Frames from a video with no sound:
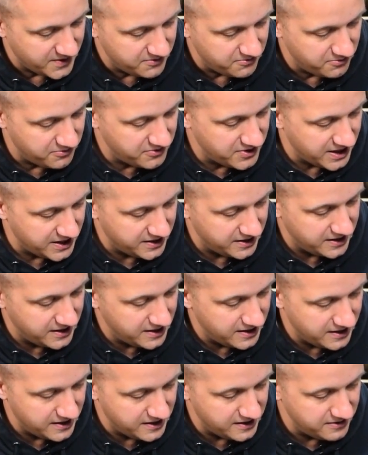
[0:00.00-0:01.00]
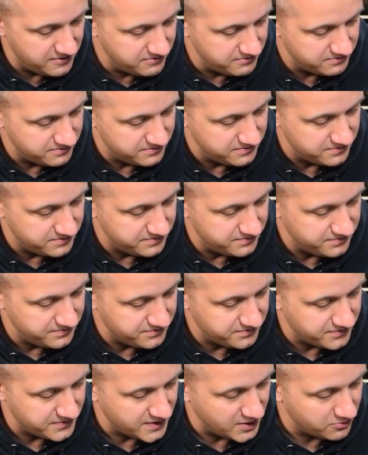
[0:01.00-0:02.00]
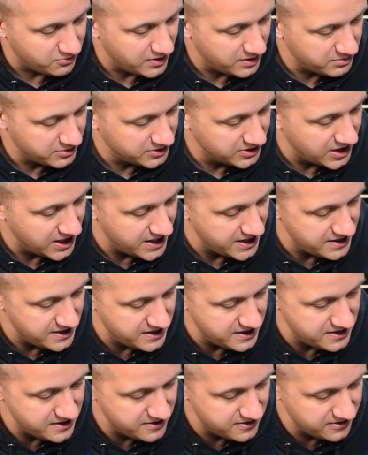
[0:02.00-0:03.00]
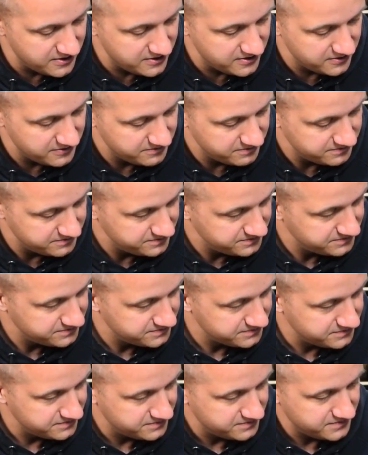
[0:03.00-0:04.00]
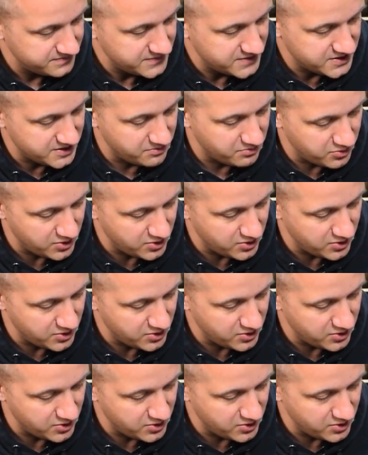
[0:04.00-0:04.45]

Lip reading: We've got a rubber line here some